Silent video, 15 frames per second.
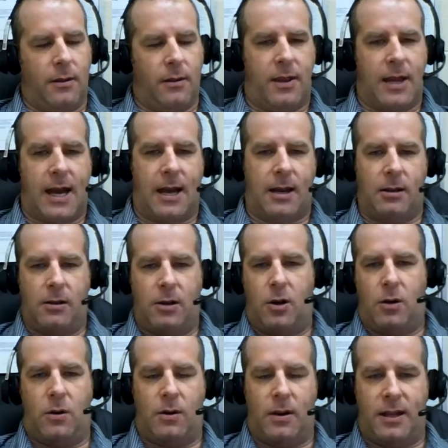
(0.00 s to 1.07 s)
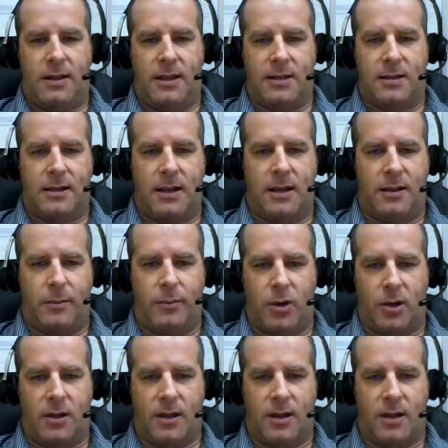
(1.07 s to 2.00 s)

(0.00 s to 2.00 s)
that go in the book.